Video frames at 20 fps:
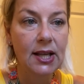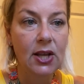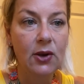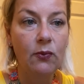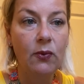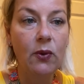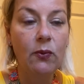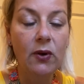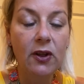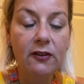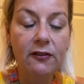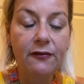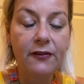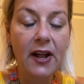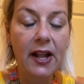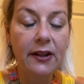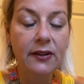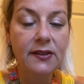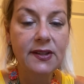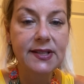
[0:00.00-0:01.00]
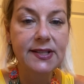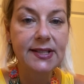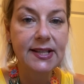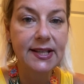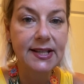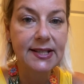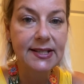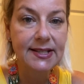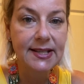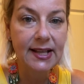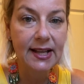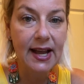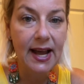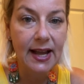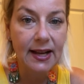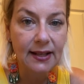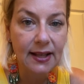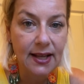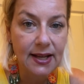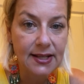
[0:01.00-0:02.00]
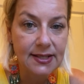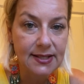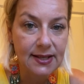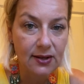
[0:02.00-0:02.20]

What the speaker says: We will follow the CDC guidelines